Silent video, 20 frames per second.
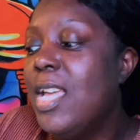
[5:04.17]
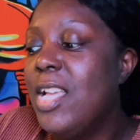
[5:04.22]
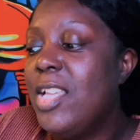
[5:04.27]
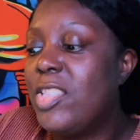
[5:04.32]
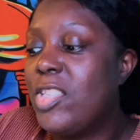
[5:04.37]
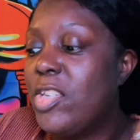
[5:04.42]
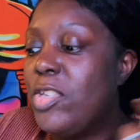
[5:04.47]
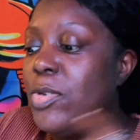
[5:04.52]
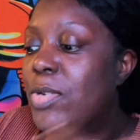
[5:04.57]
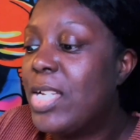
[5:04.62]

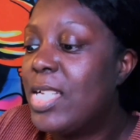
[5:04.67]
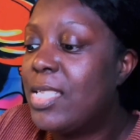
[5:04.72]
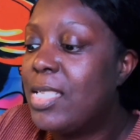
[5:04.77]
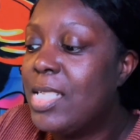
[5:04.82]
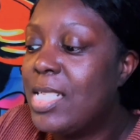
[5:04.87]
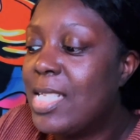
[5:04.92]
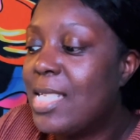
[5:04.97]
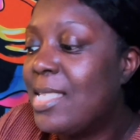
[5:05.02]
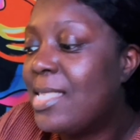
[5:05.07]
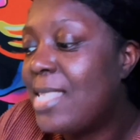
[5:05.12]
So you get
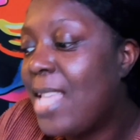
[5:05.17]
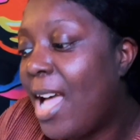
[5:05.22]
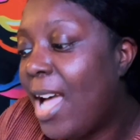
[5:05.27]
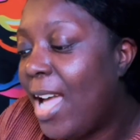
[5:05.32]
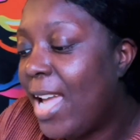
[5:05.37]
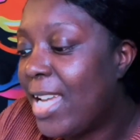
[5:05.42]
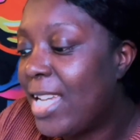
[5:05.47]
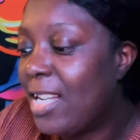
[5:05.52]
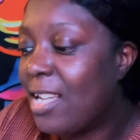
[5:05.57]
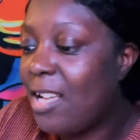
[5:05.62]
to
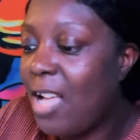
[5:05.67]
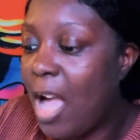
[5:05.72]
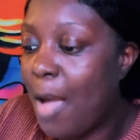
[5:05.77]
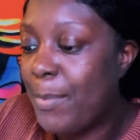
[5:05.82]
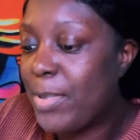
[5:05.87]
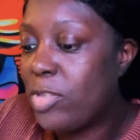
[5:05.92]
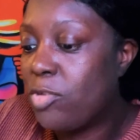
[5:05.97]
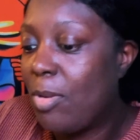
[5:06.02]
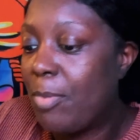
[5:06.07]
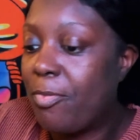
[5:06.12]
design a
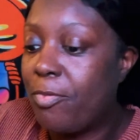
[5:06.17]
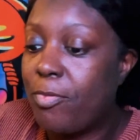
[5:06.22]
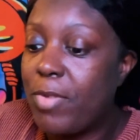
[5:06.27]
comic strip